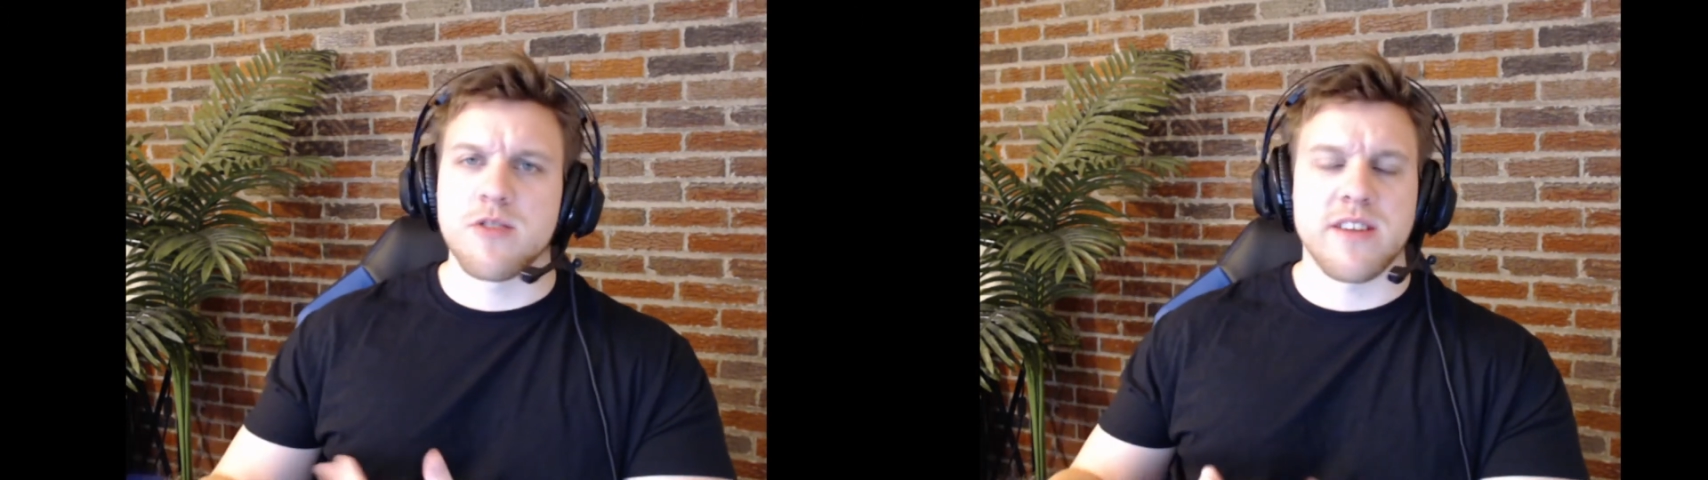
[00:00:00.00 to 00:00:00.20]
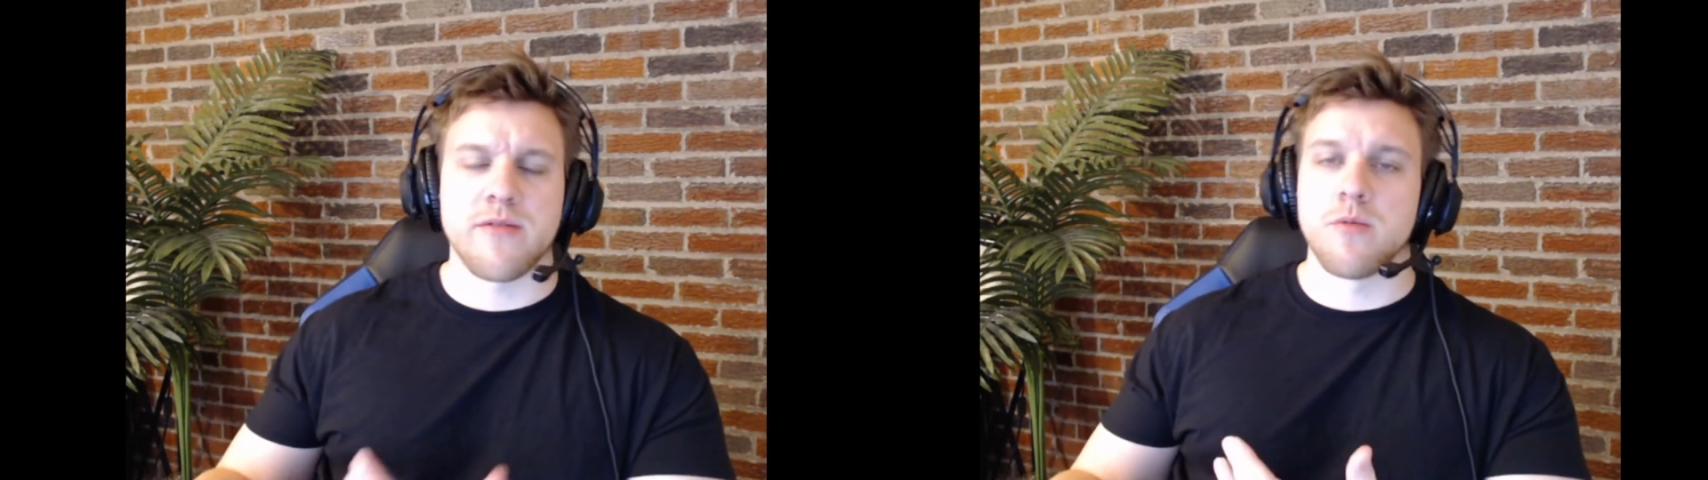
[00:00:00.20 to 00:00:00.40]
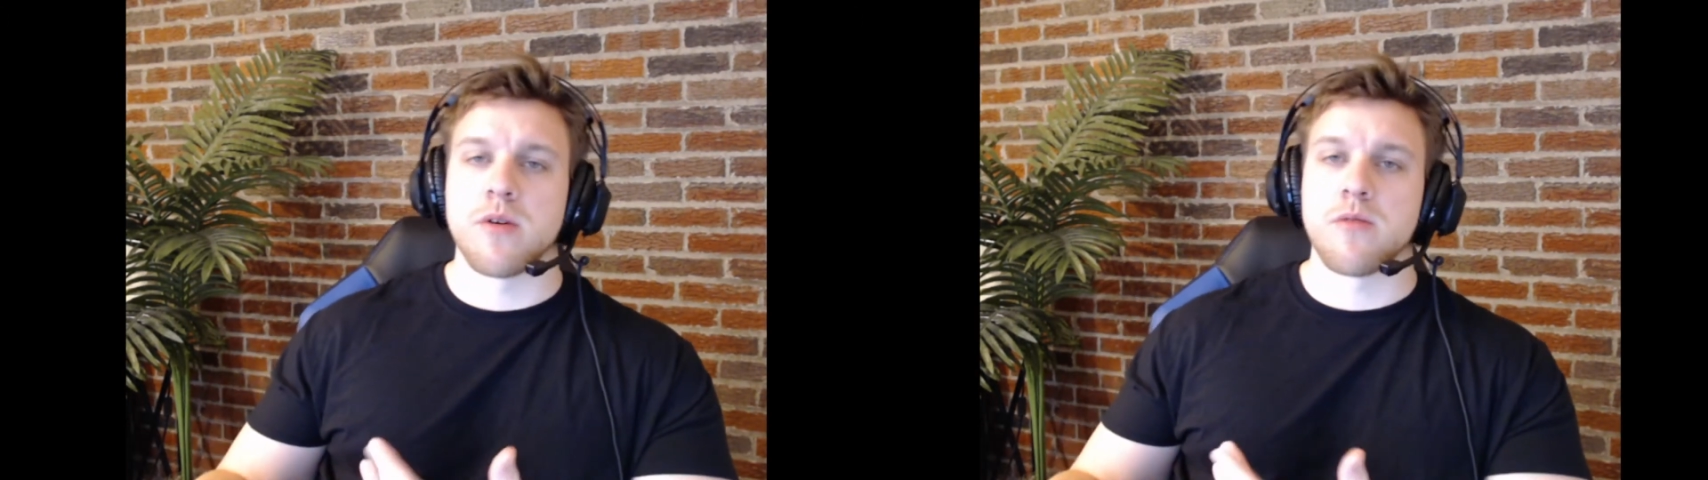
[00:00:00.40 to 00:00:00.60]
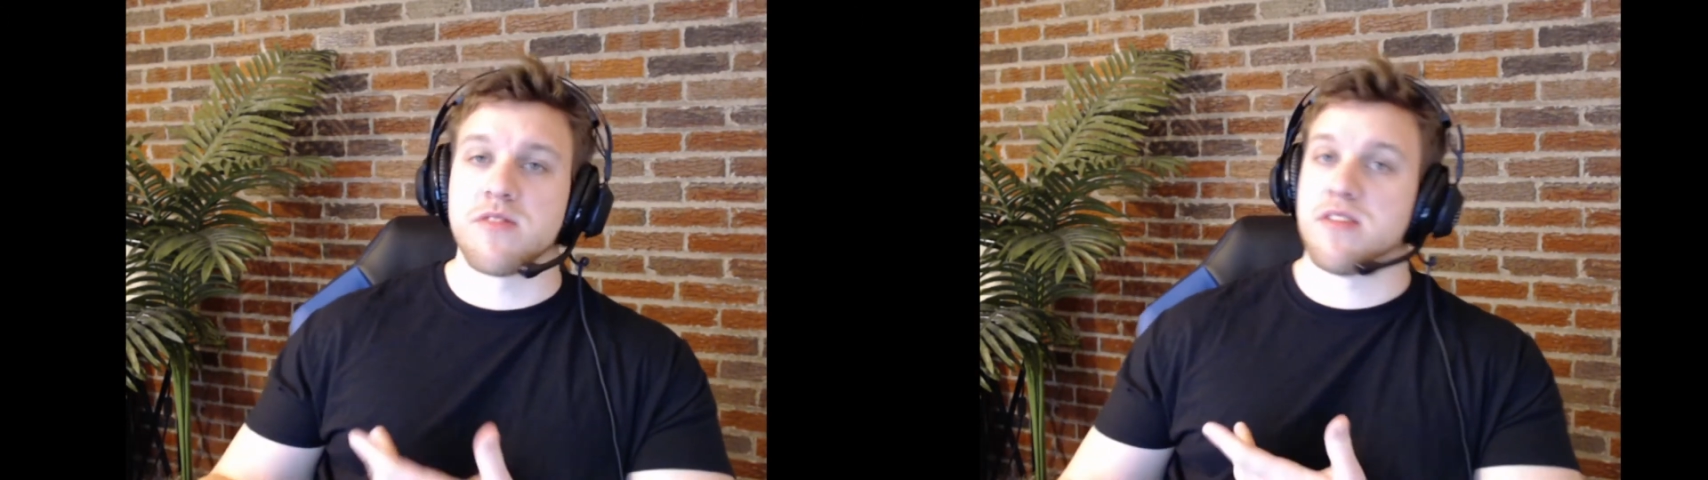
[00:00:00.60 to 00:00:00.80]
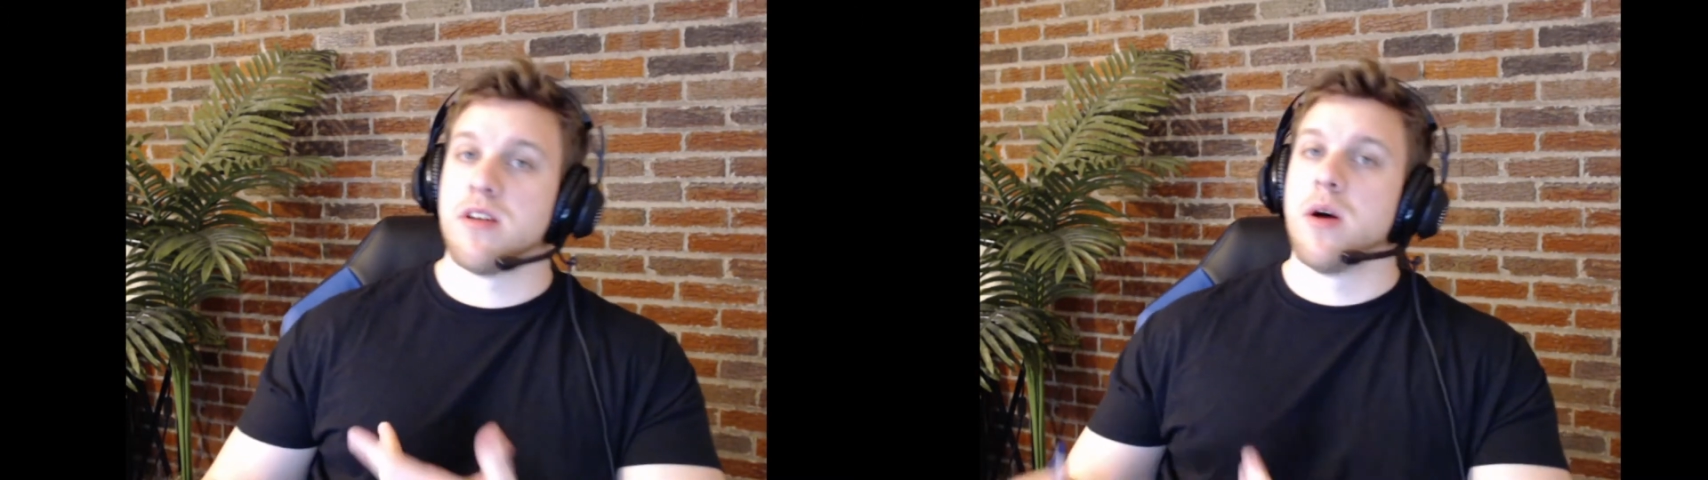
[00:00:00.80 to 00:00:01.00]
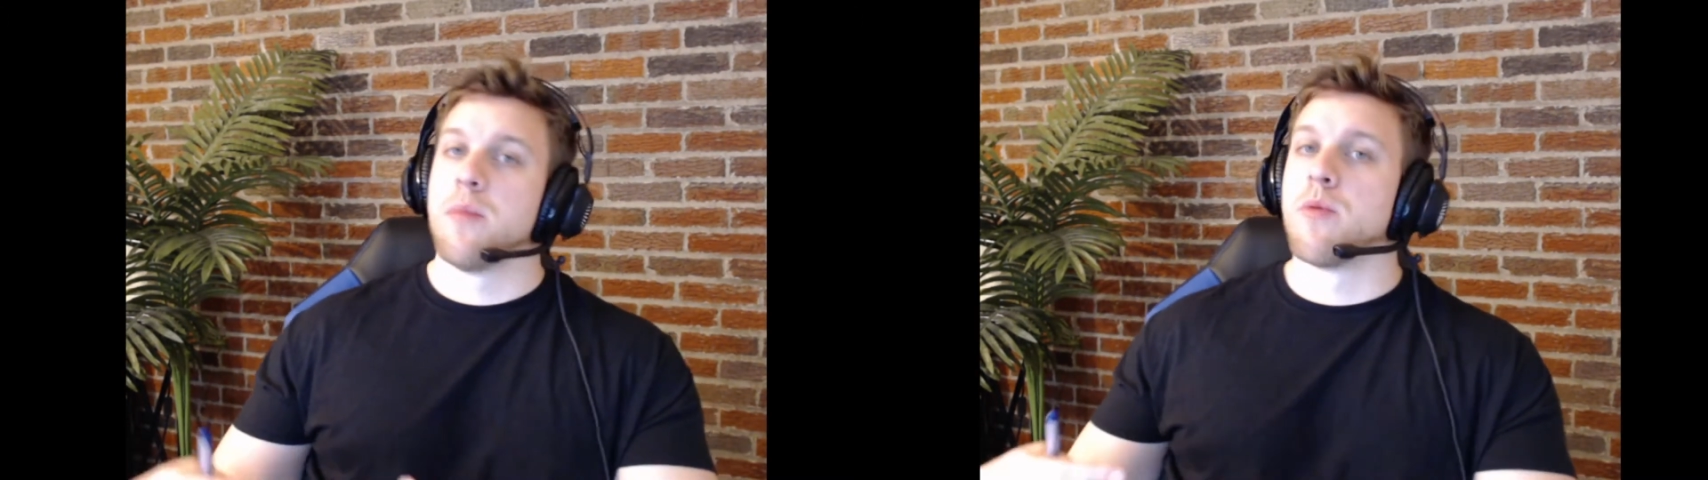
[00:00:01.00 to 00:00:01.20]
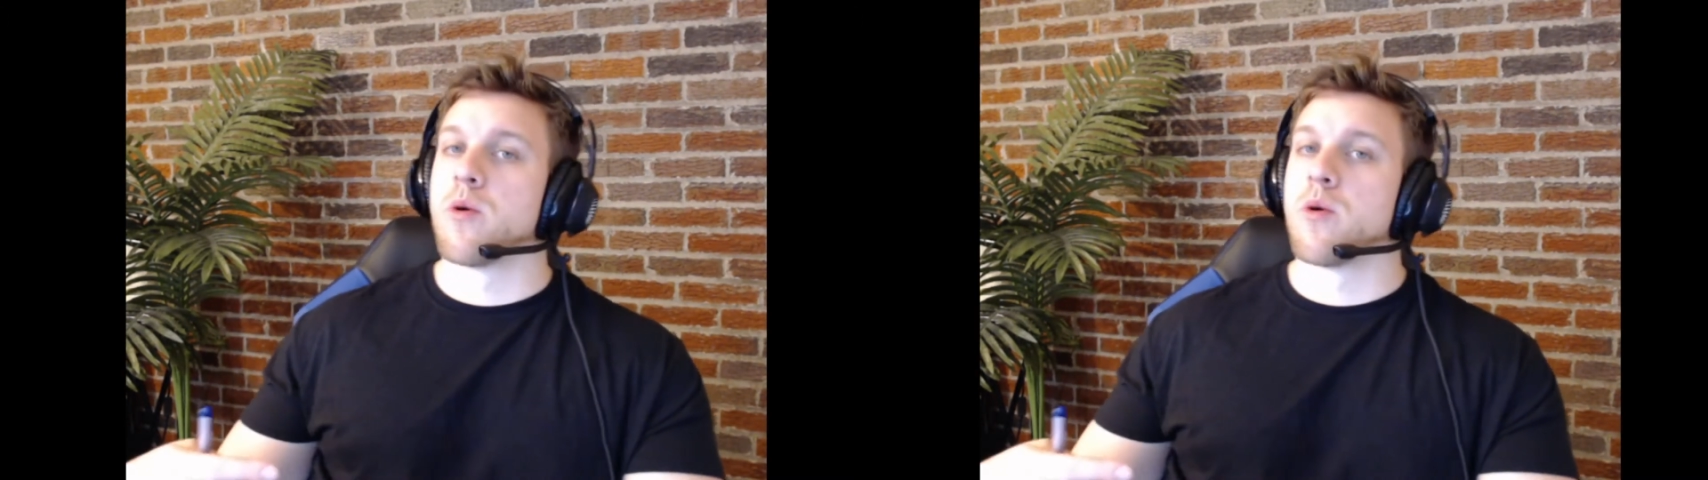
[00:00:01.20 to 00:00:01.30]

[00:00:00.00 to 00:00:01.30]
whichever one was more